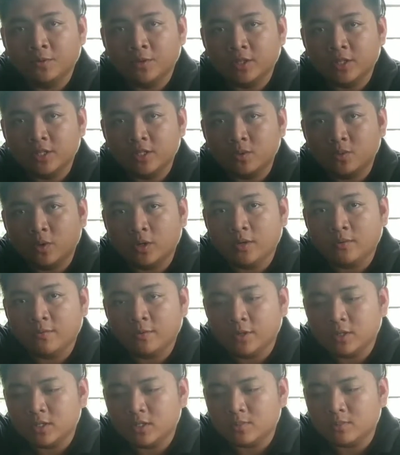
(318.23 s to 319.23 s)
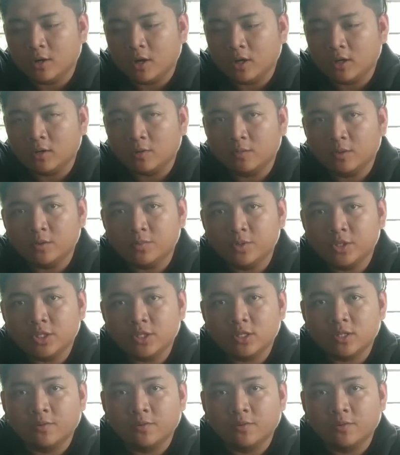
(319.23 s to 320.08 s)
for this one, for the smaller one, which is